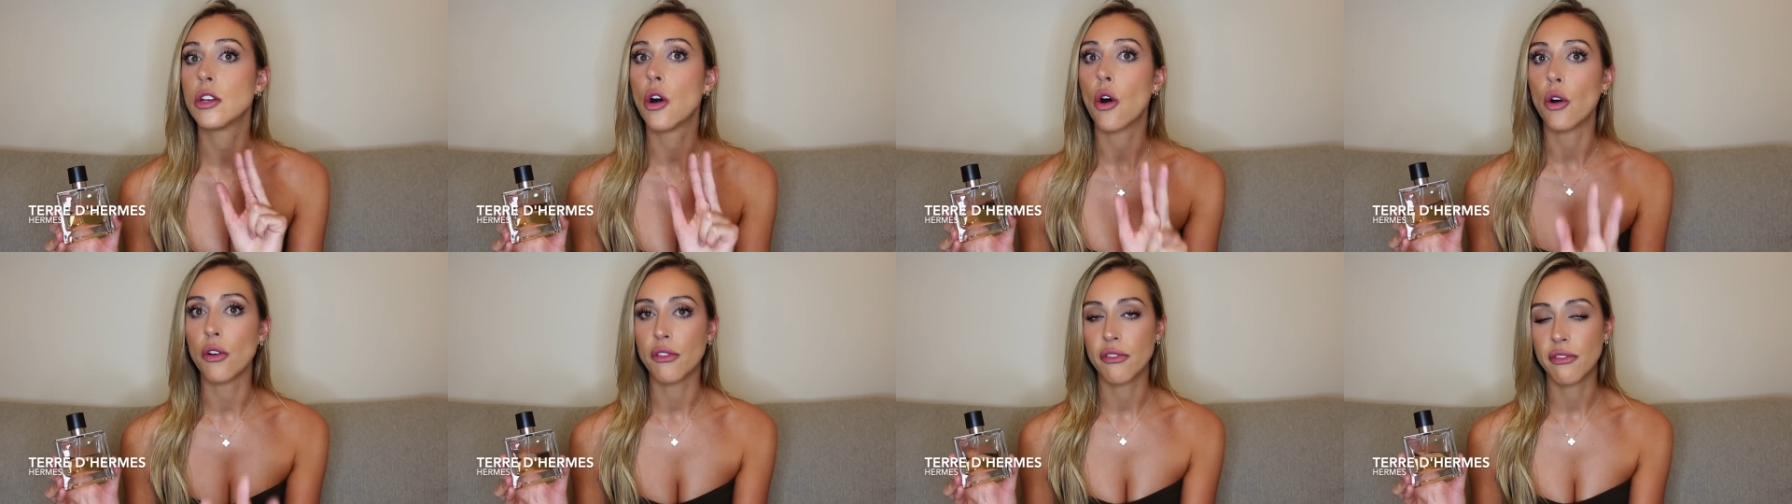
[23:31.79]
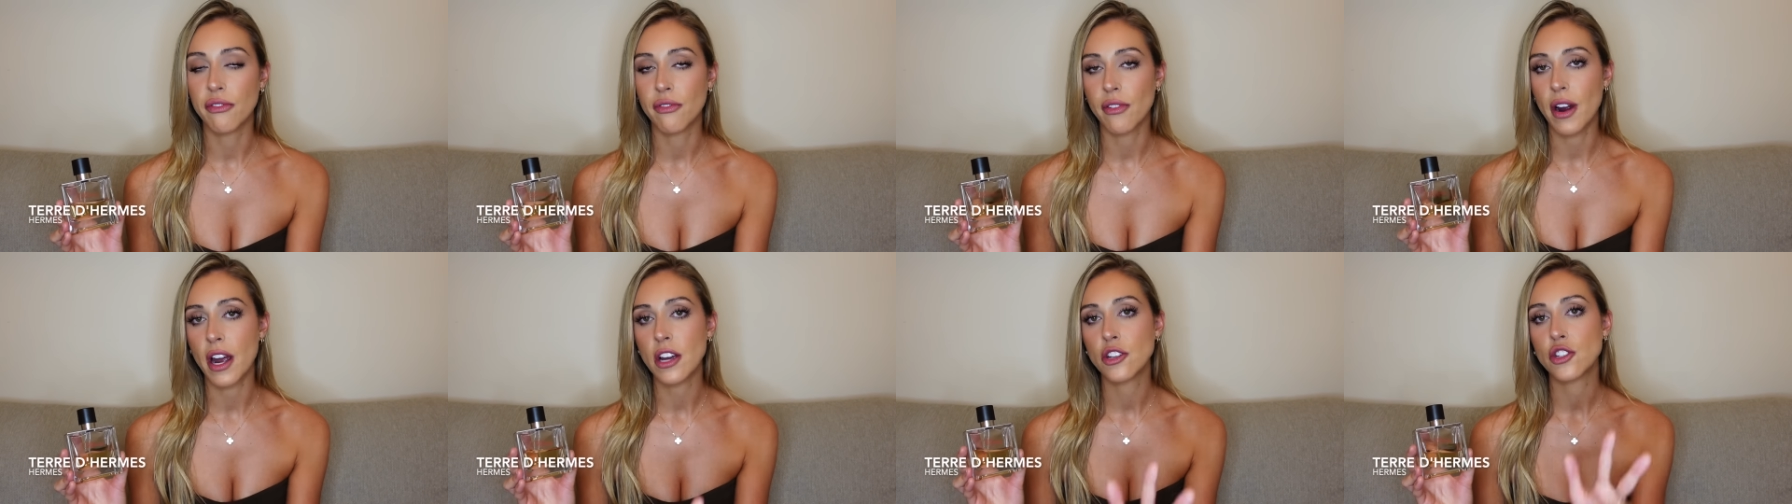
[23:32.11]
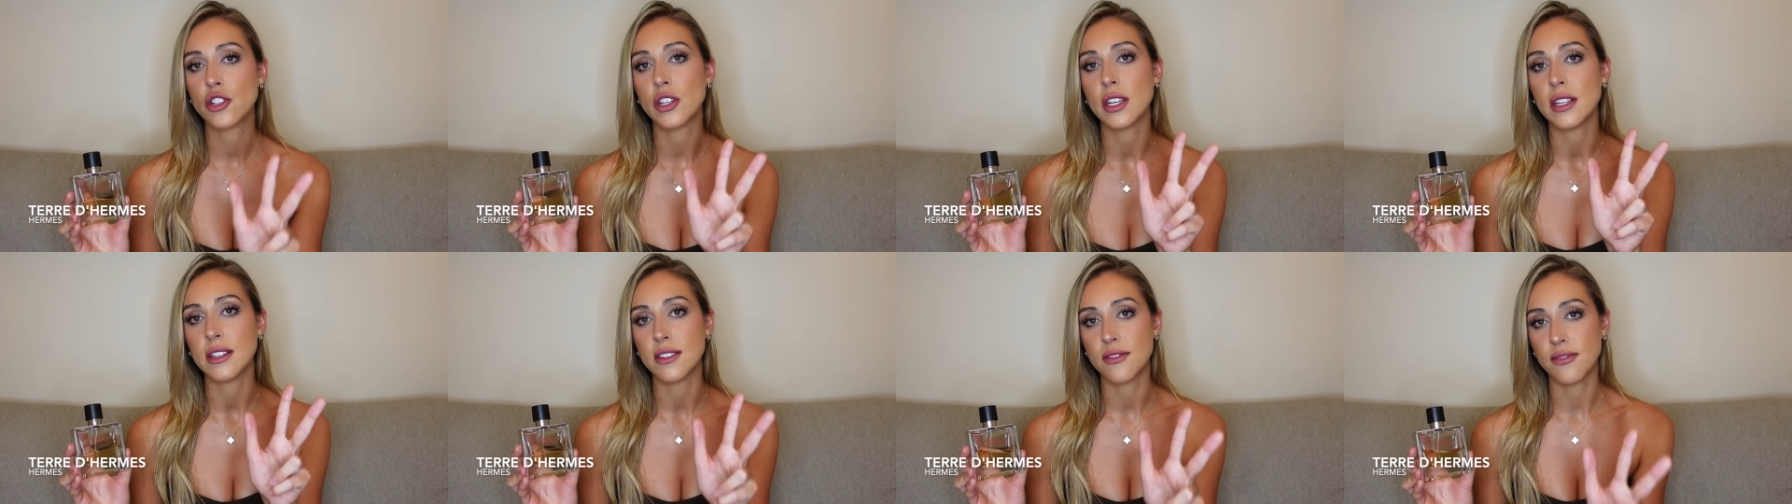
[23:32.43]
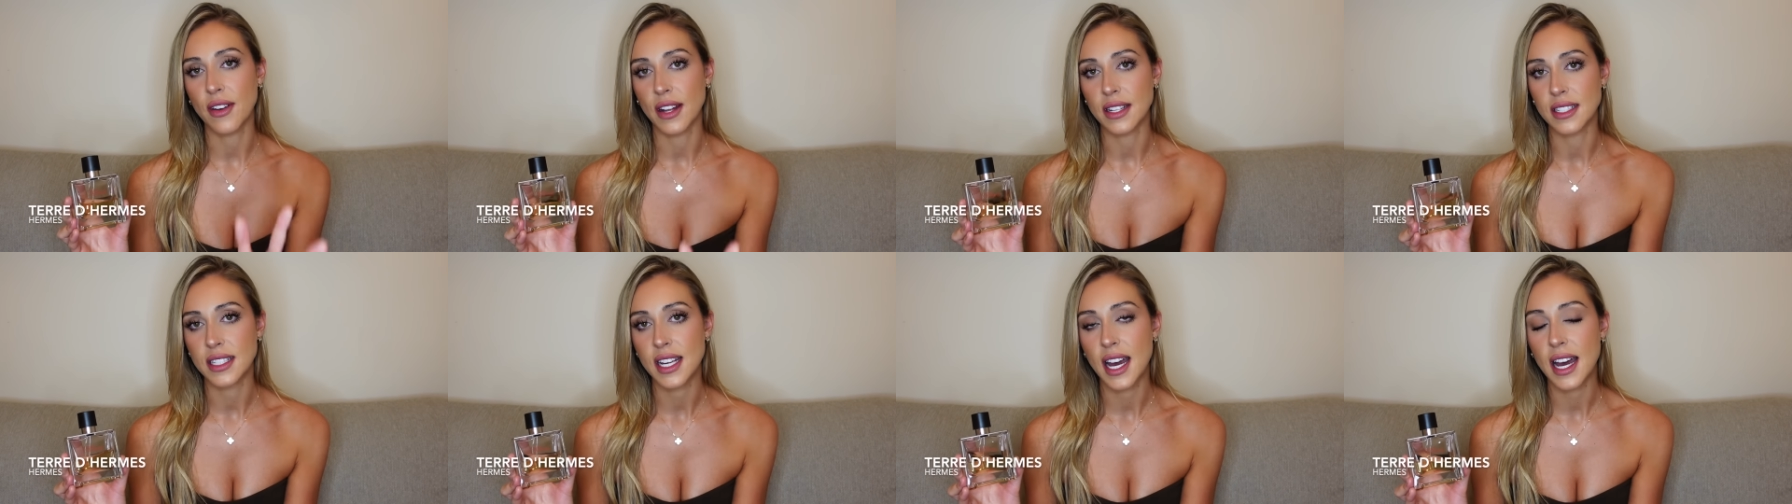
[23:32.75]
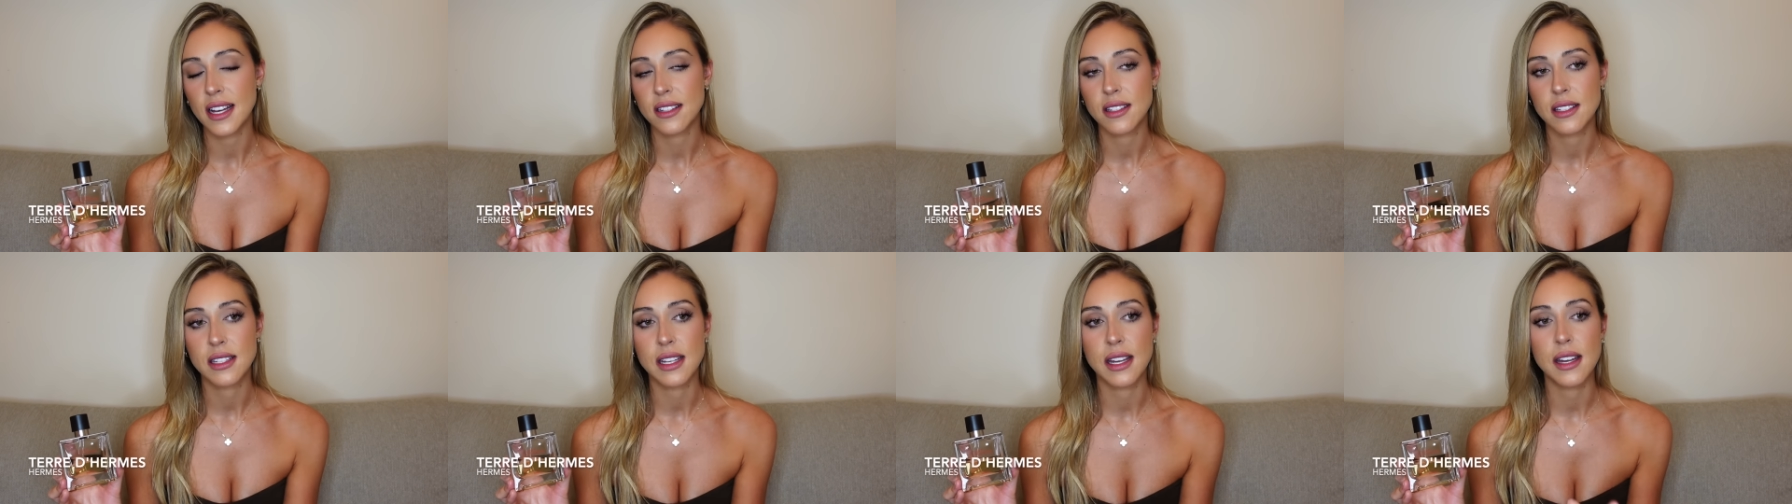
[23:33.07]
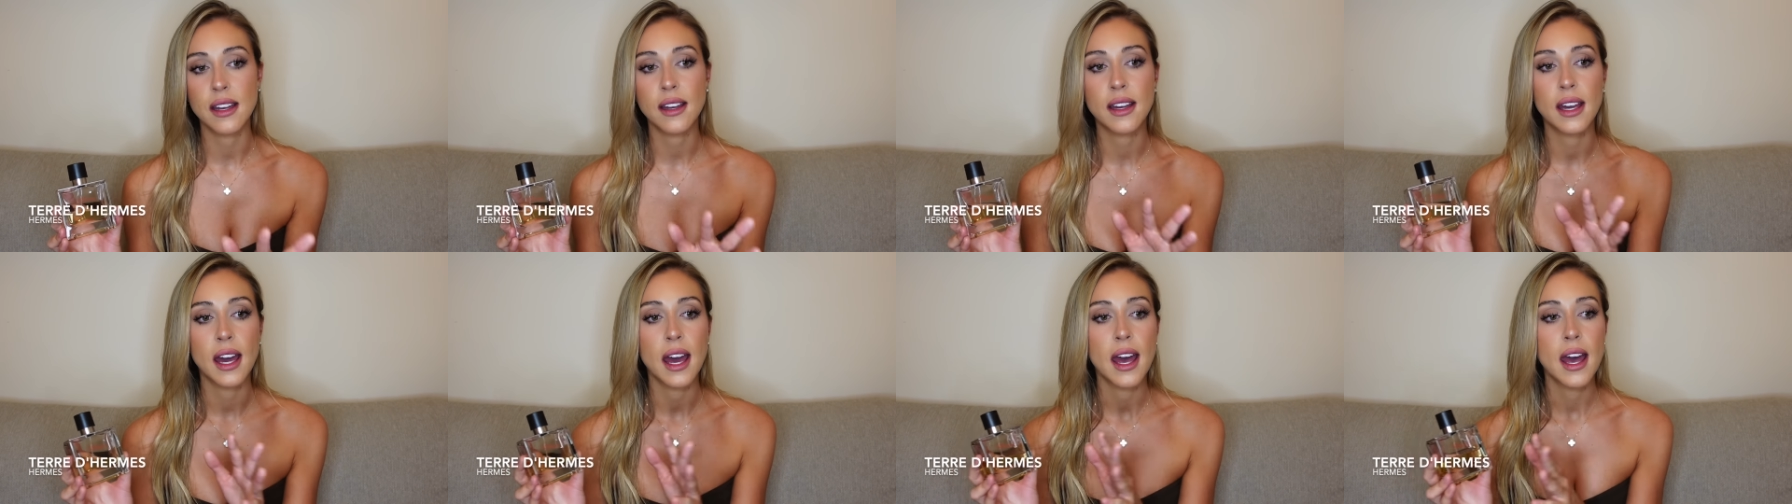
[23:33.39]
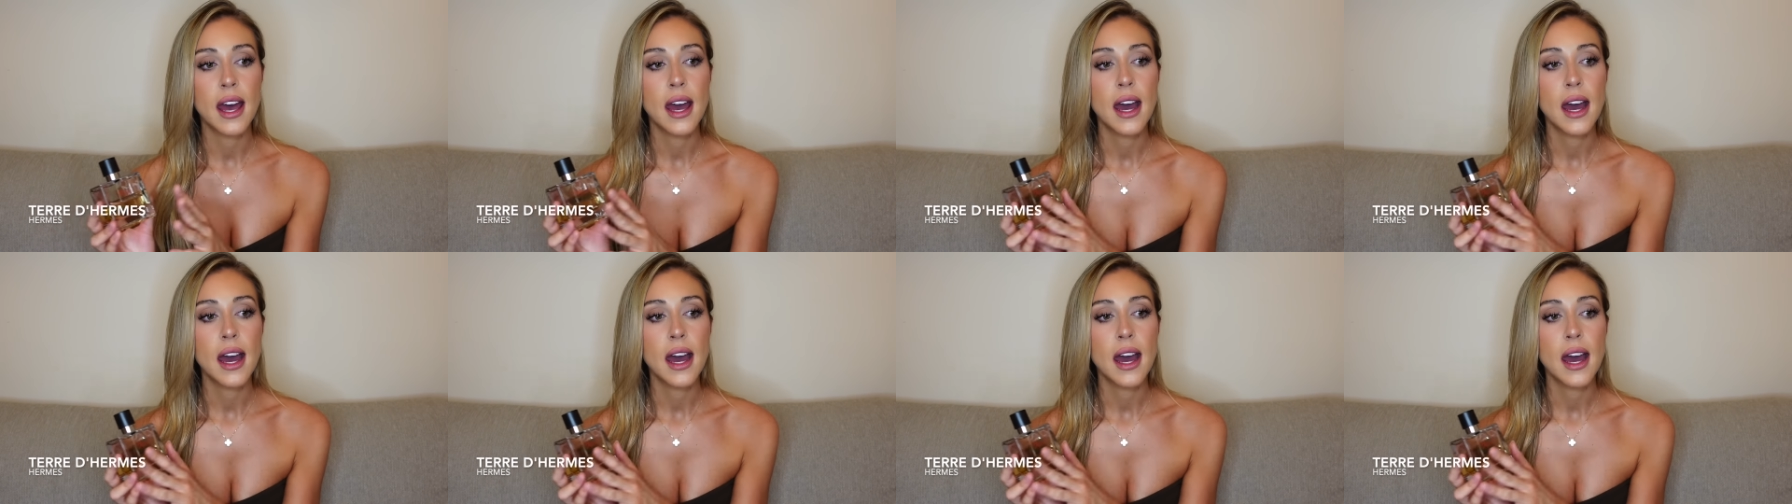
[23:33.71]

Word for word: the Eau Fraiche is fantastic.